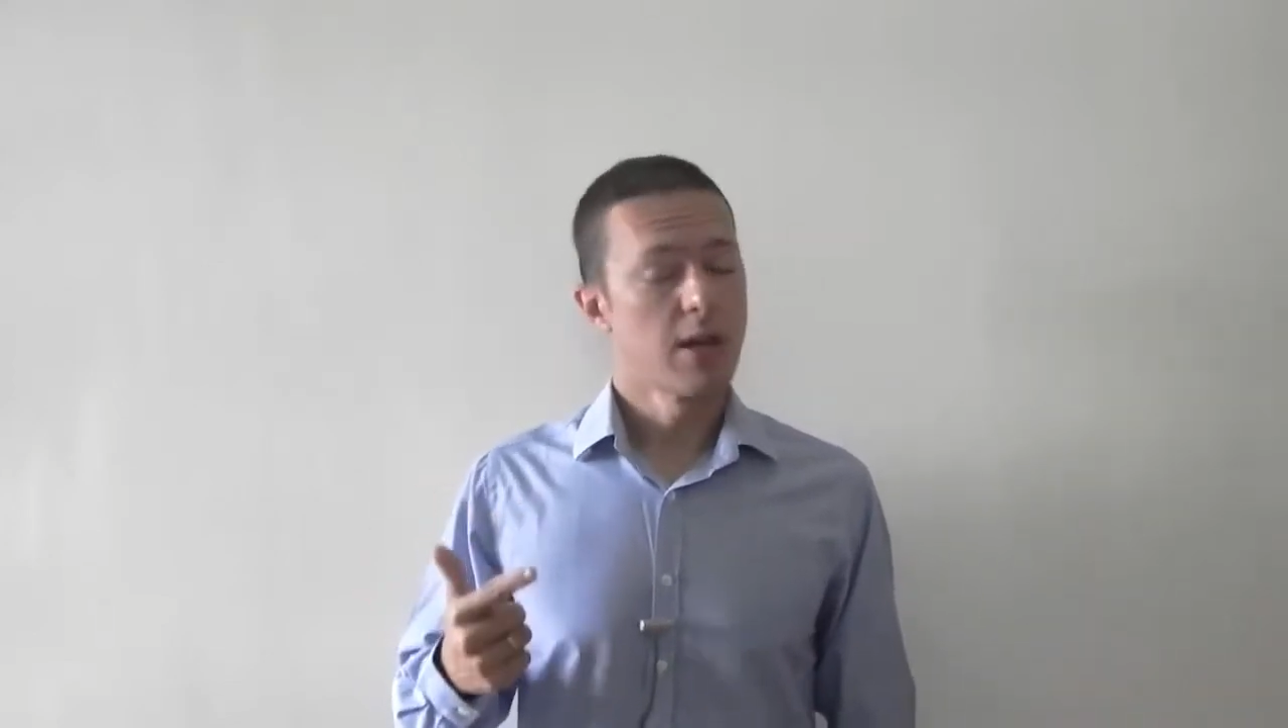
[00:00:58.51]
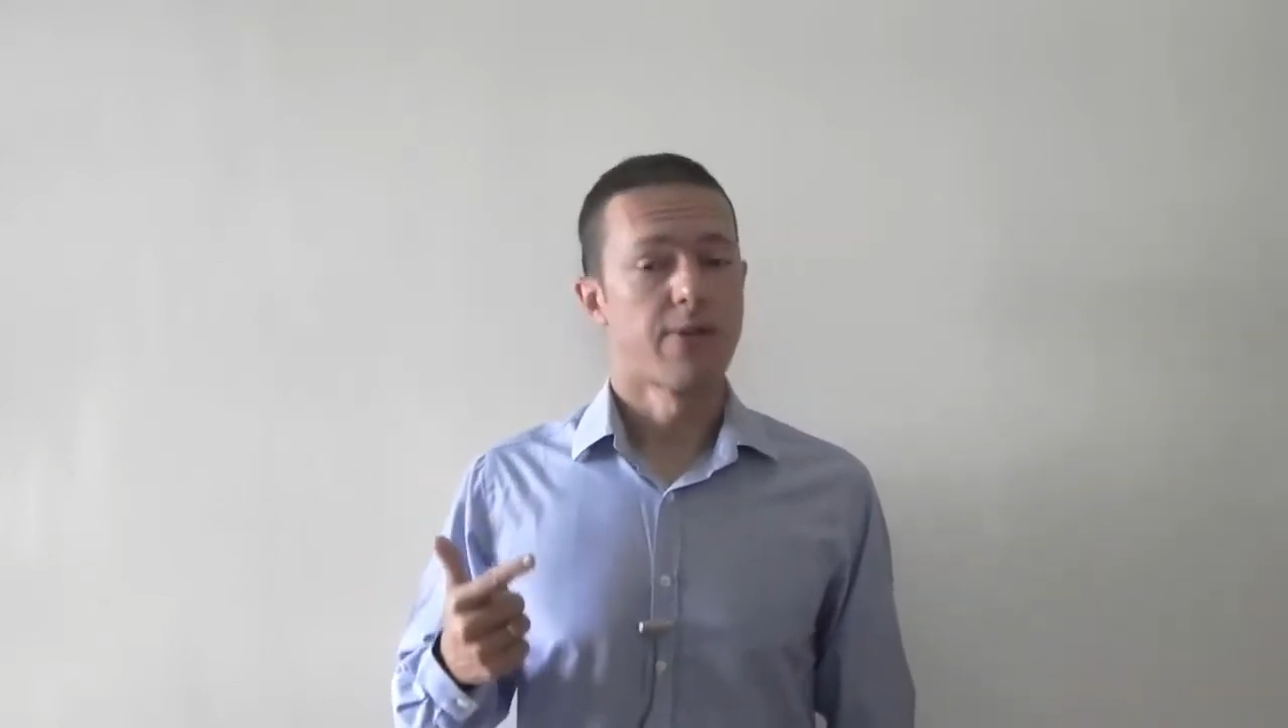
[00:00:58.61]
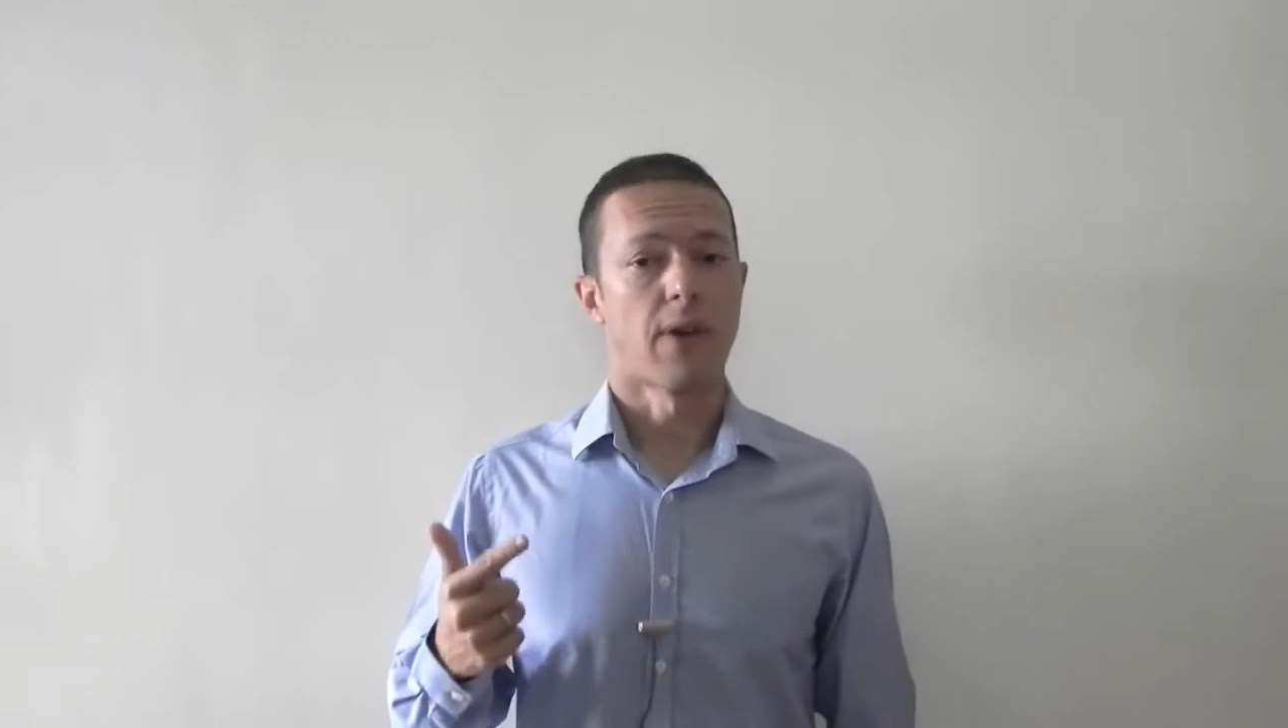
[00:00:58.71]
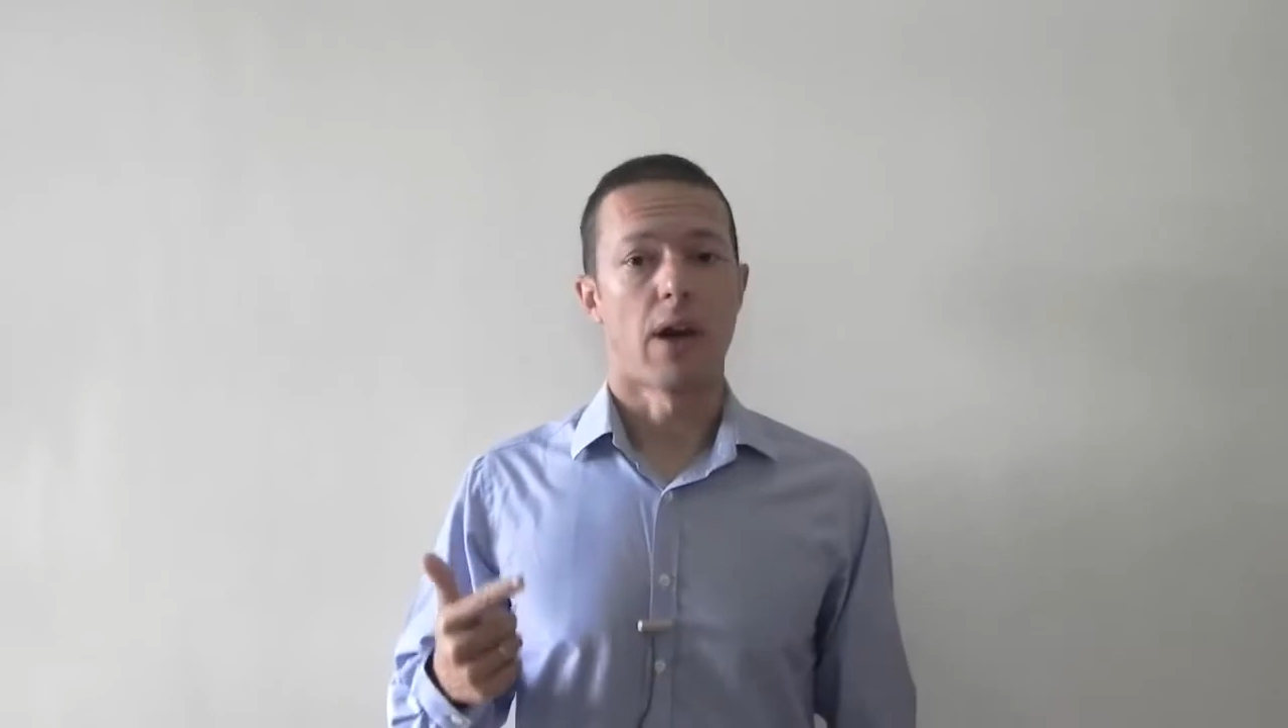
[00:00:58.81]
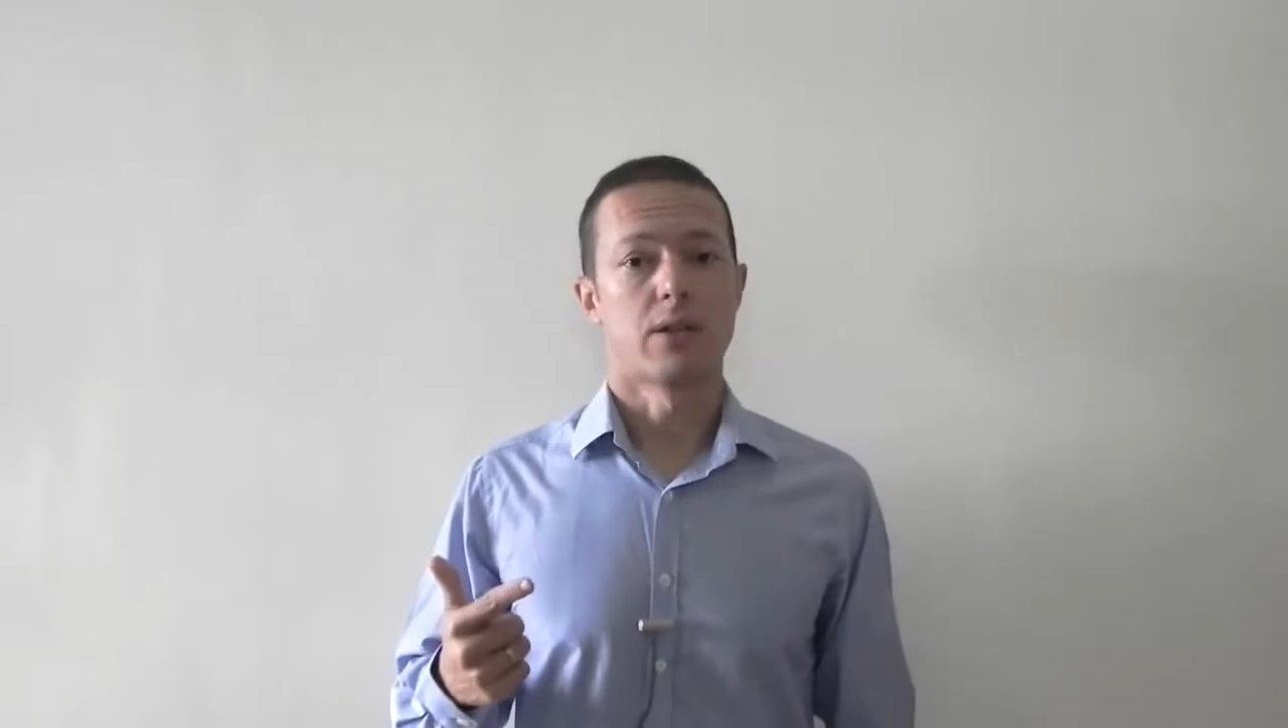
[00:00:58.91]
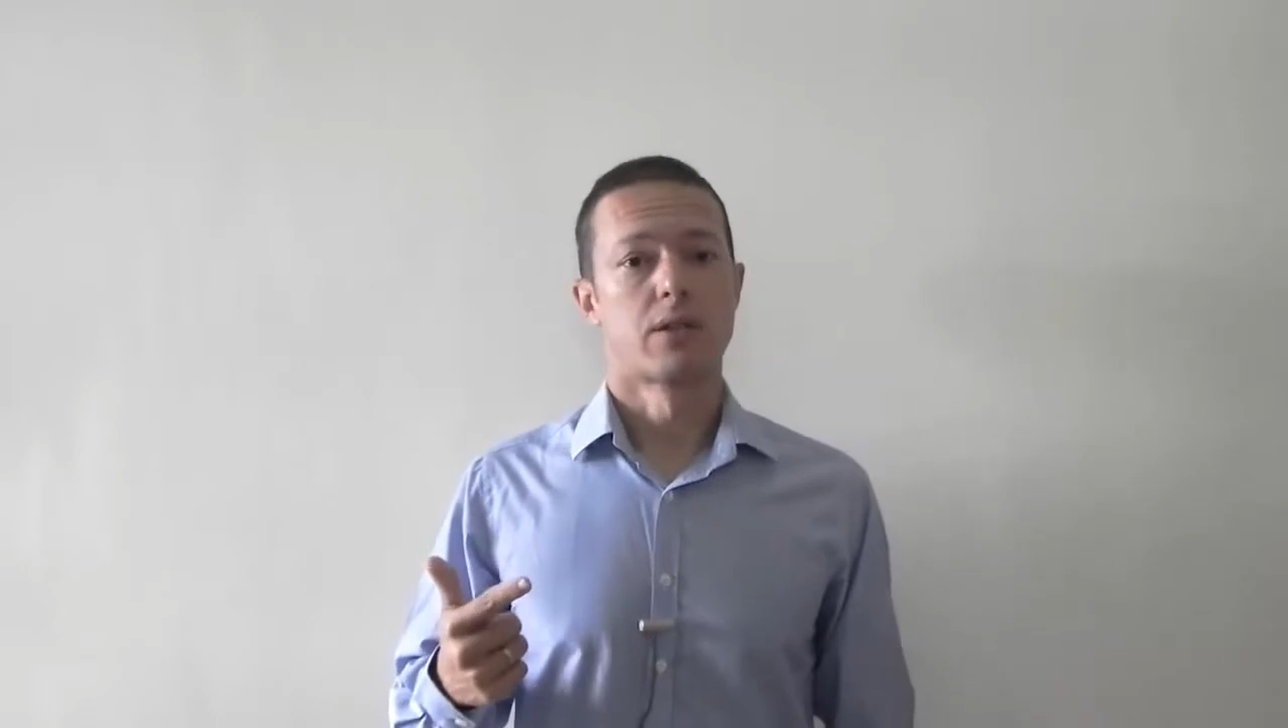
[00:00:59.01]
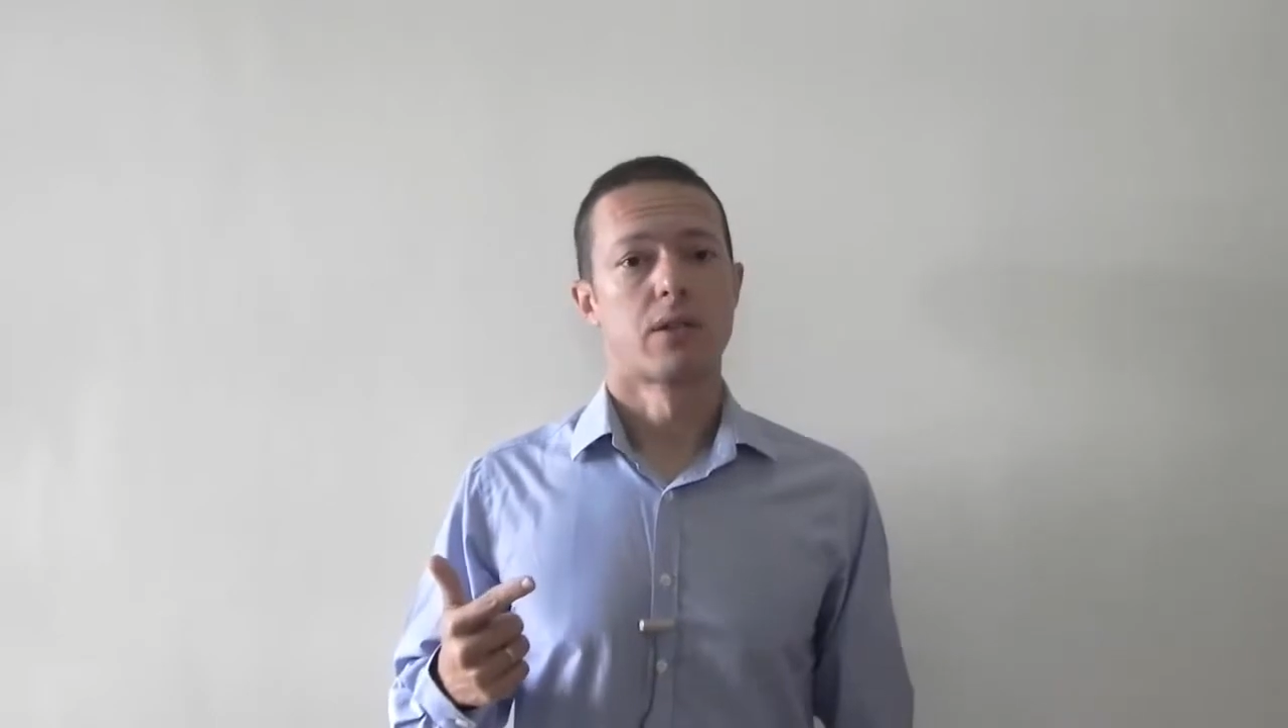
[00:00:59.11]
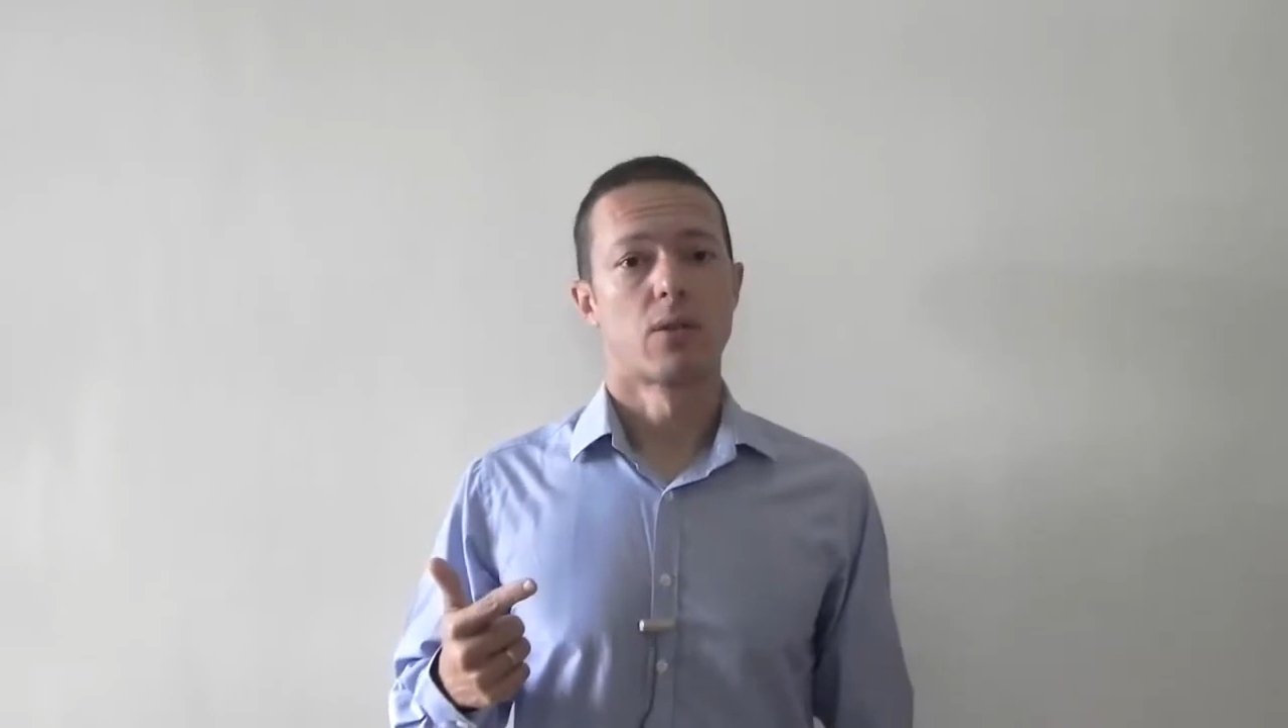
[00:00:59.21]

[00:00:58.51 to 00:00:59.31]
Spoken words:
fast,